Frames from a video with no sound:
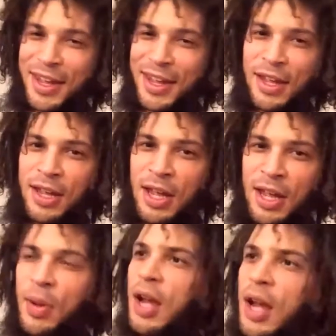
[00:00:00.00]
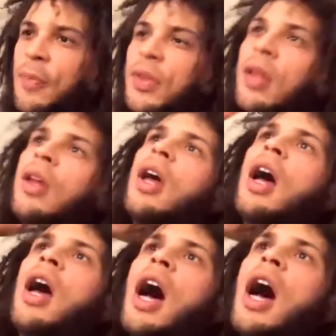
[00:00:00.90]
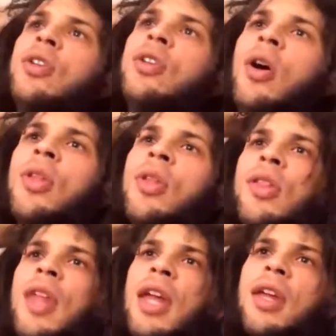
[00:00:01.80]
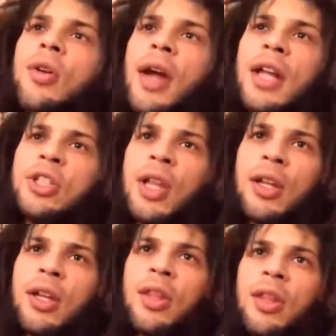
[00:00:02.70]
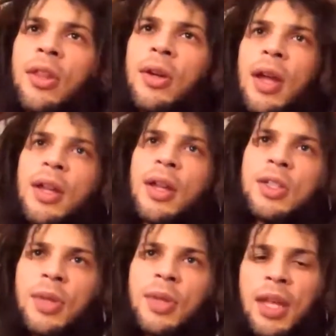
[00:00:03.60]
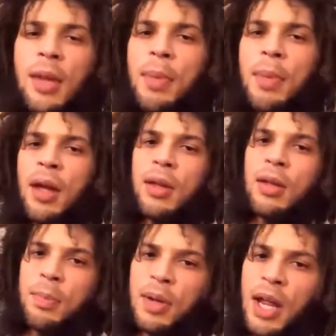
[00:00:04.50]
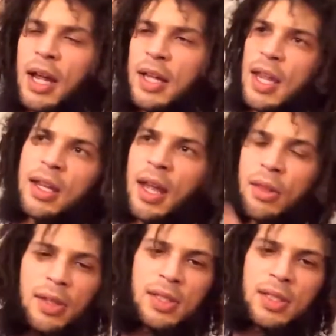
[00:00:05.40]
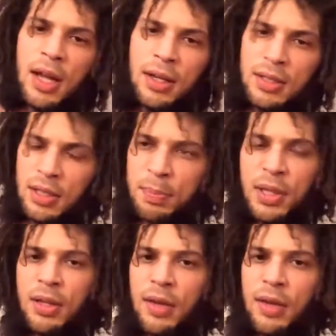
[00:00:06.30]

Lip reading: But I do know that they congratulated the other guys when they came back, but I got taken out the side because I was bleeding everywhere.